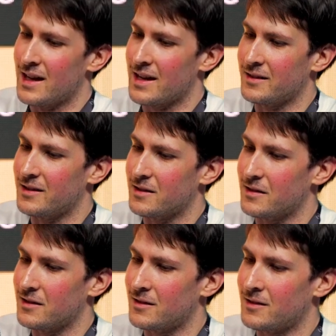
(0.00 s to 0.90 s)
And
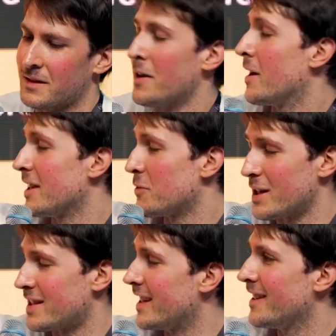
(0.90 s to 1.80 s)
uh, yeah, I guess
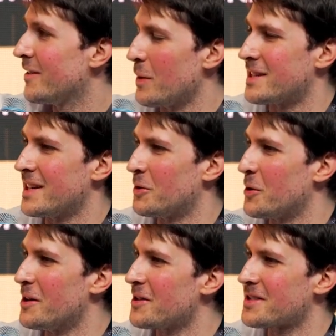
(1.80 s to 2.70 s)
we'll see. We'll see in two
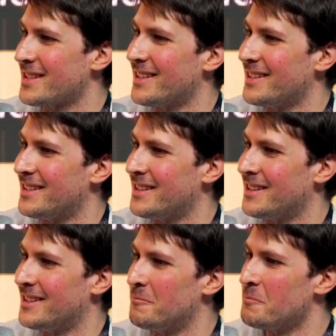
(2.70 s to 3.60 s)
years.
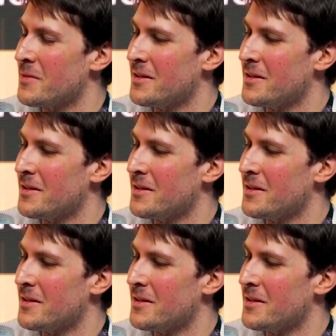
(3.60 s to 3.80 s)
Uh, I